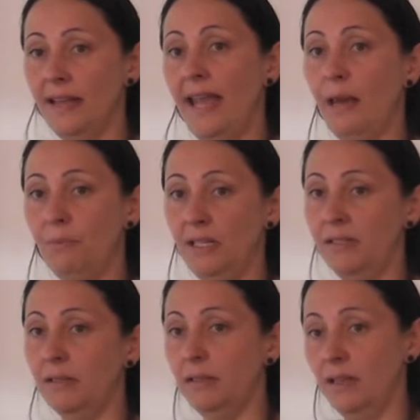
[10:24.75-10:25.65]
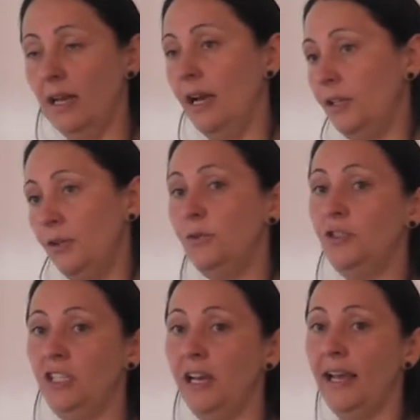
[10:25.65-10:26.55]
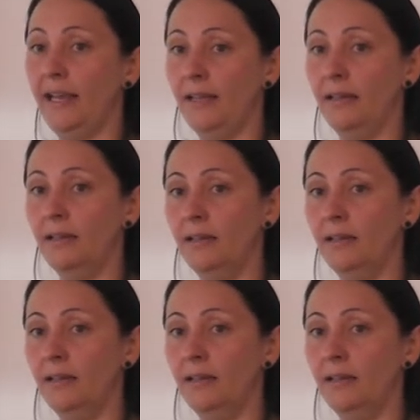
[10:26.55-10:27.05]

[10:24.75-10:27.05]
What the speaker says: can be a huge delay